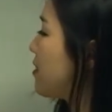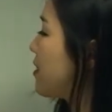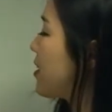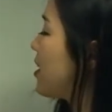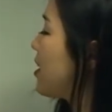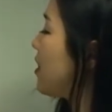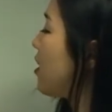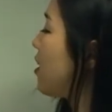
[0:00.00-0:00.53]
to
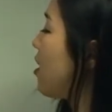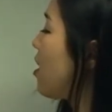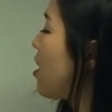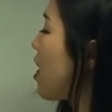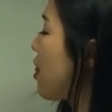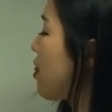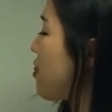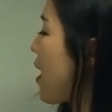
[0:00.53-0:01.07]
kilo,
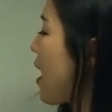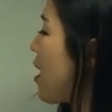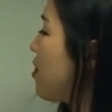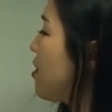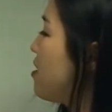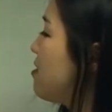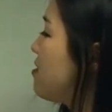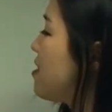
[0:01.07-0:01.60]
a
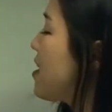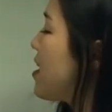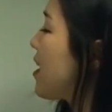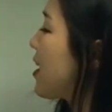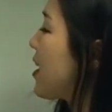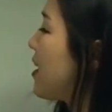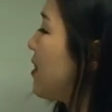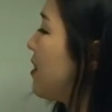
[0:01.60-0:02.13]
thousand,
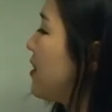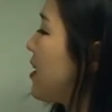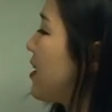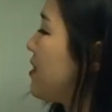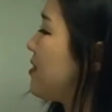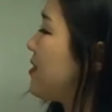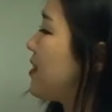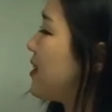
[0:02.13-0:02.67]

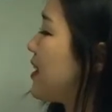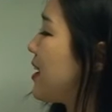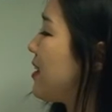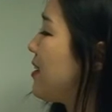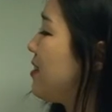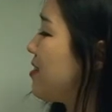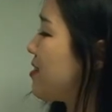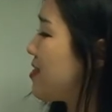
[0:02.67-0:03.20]
kiloliters to
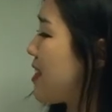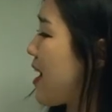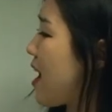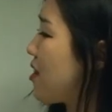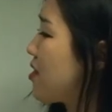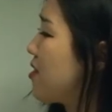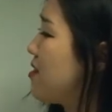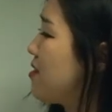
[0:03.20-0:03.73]
liters, a
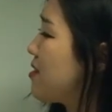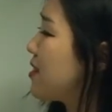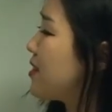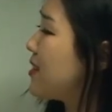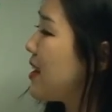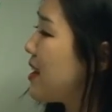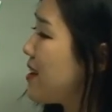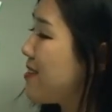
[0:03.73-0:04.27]
thousand,
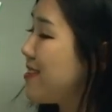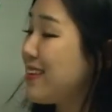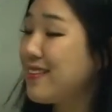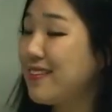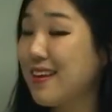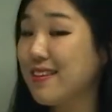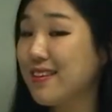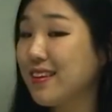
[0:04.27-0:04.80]
liters to
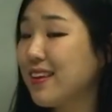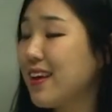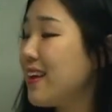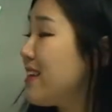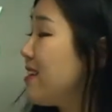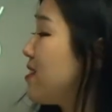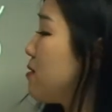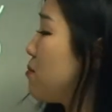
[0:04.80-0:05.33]

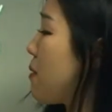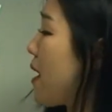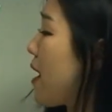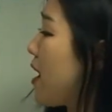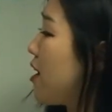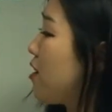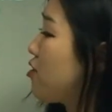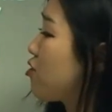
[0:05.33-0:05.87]
centiliters by
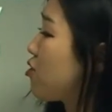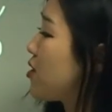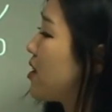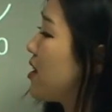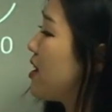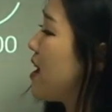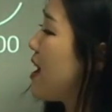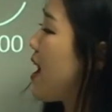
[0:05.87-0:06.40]
a hundred,
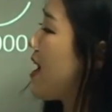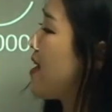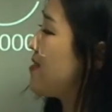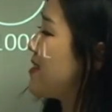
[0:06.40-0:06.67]
and